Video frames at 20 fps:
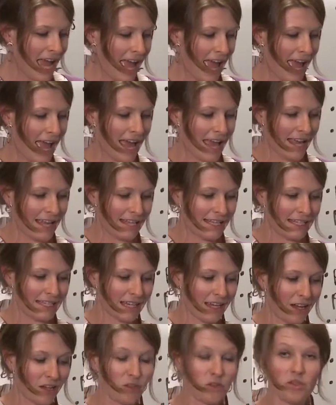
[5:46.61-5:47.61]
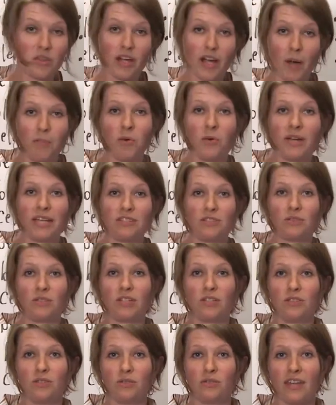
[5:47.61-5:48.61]
And a couple ways you
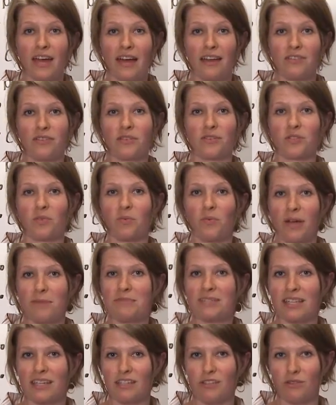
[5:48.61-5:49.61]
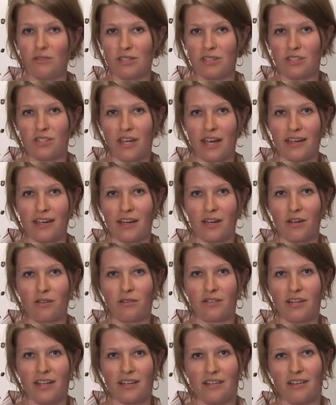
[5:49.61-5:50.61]
can do that. There's a website you can check
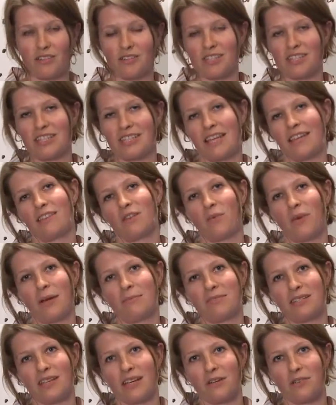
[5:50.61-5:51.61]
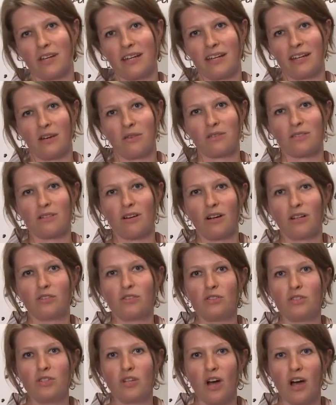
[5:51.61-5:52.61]
out, and I'll just say the website right now. It's
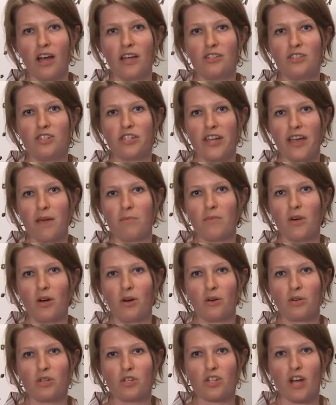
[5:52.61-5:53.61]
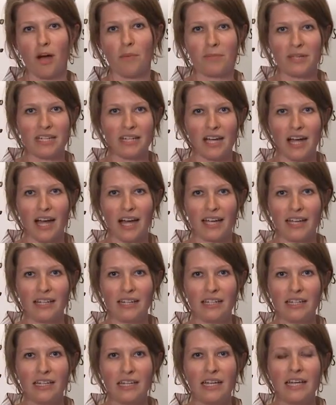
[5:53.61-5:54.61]
called
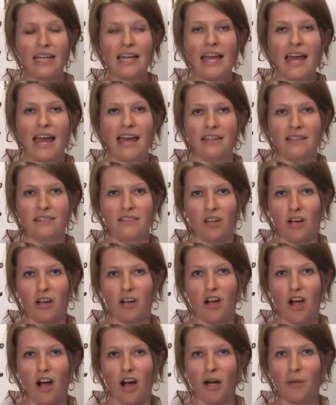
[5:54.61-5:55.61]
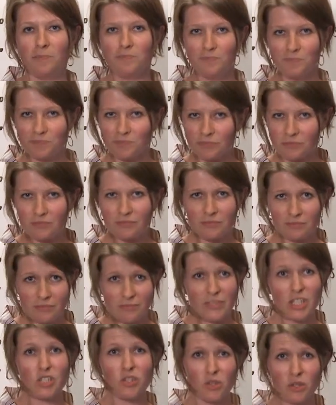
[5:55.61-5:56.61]
non-GMOshoppingguide.com.
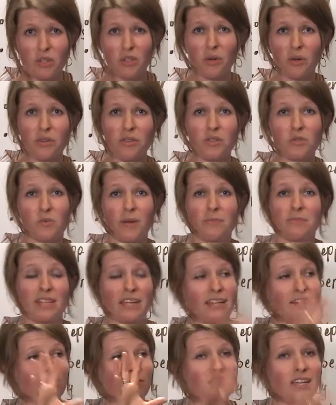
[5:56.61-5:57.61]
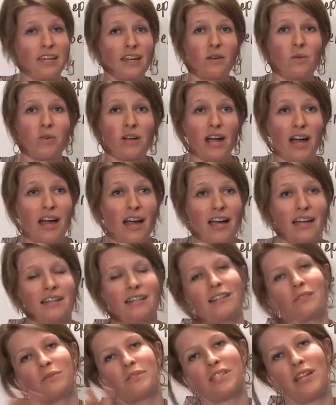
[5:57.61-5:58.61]
So you can go to this website and you can get a guide,
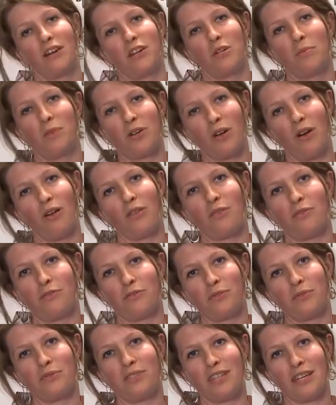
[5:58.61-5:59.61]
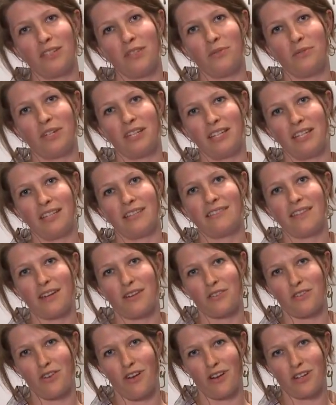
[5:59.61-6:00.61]
and it will tell you about all the foods that you can eat
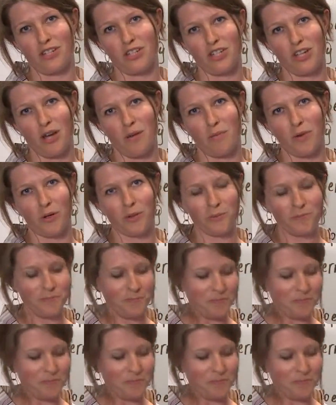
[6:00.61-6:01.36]
that are non-GMO.